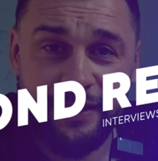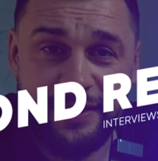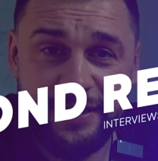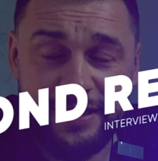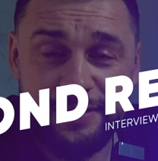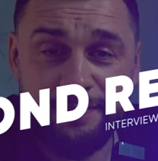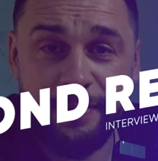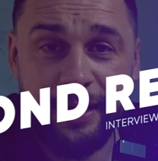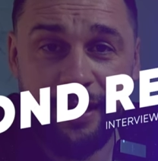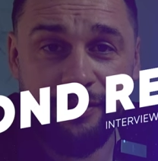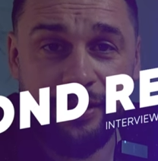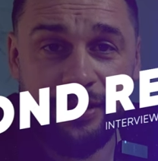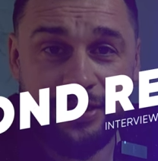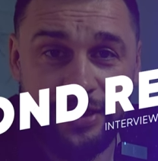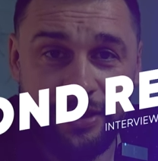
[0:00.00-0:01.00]
and this is
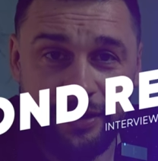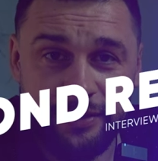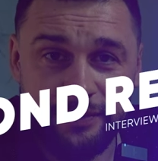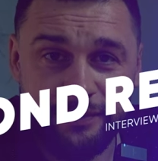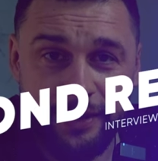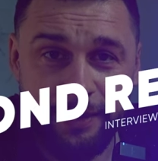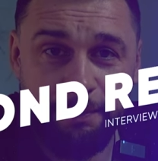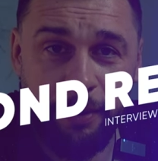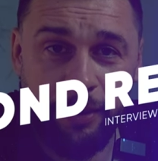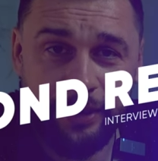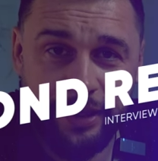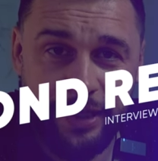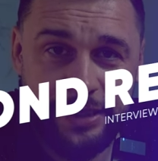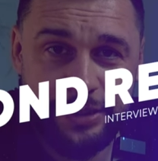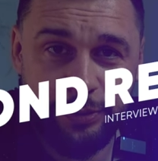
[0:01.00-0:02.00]
Beyond Reel Talk, a
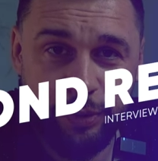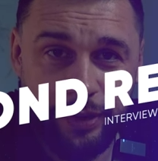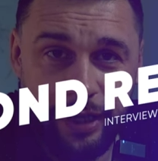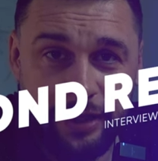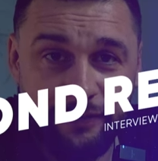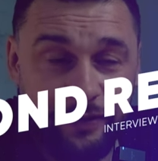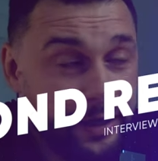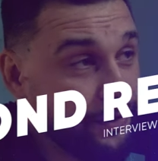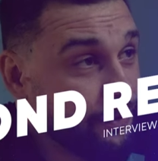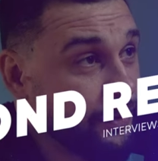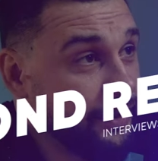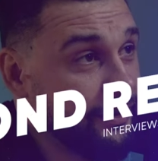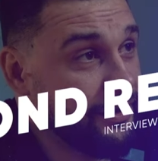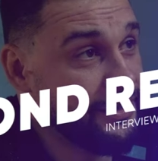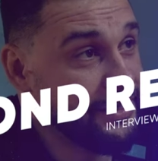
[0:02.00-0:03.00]
podcast where I invite
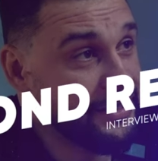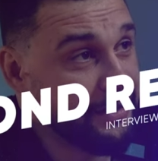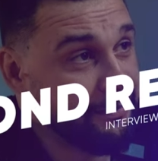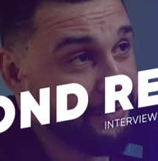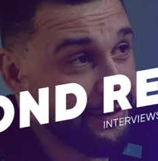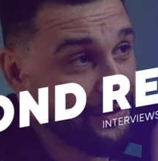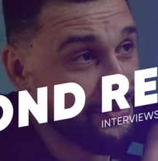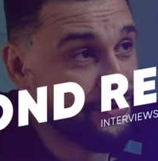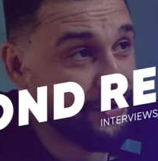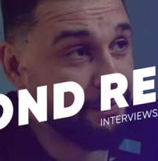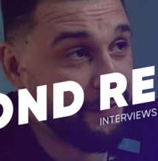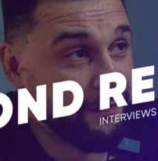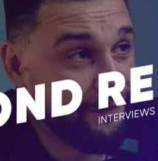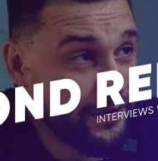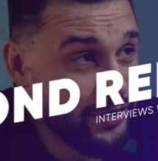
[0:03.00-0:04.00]
real entertainment industry
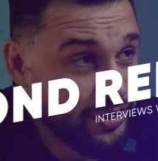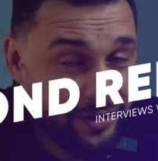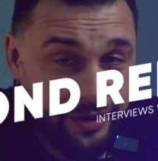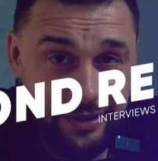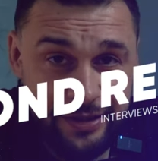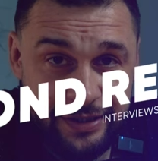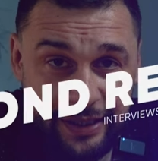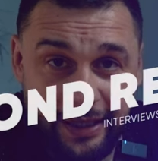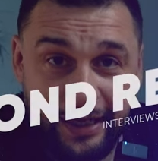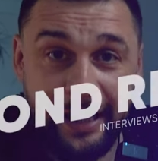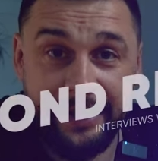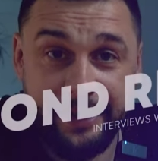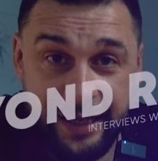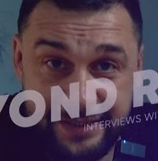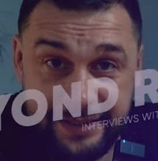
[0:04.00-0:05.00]
professionals
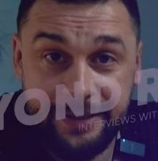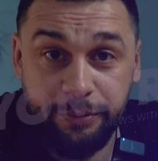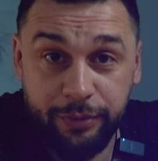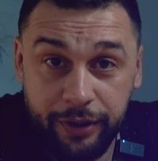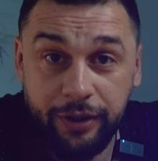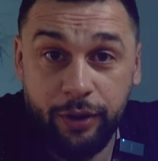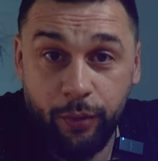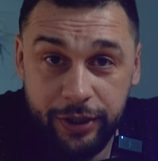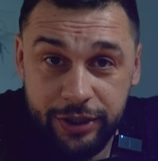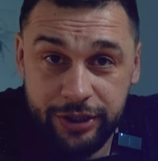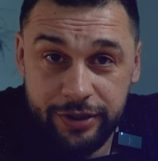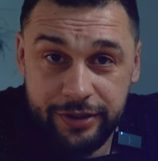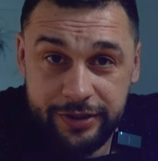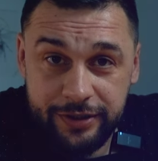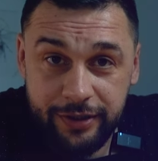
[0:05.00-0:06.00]
and ask them real
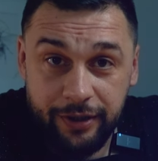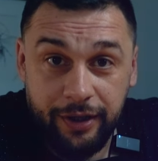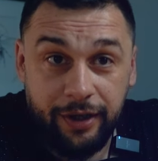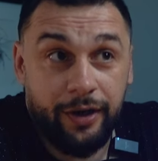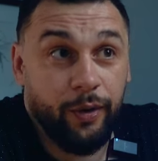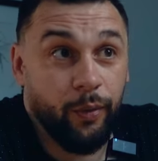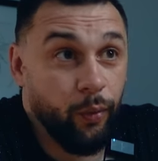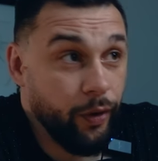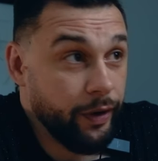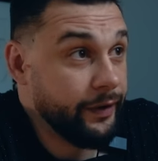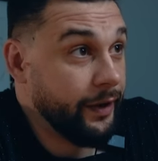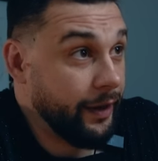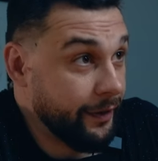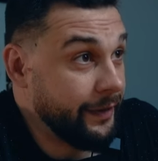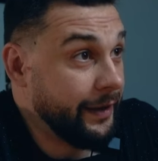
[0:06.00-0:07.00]
questions.
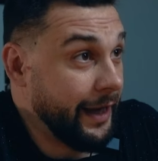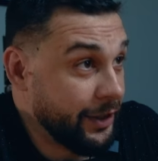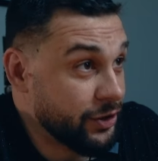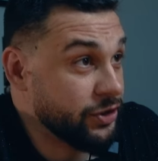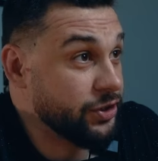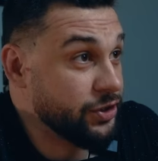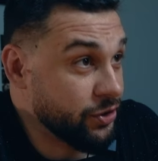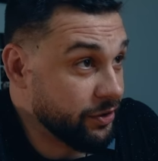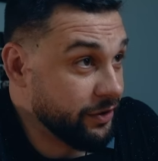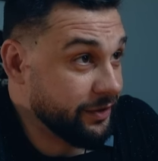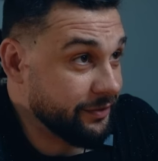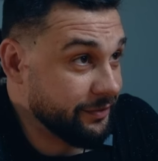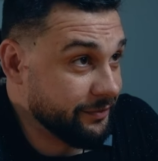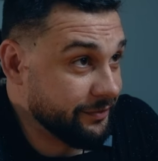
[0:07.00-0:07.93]
What are they actually doing?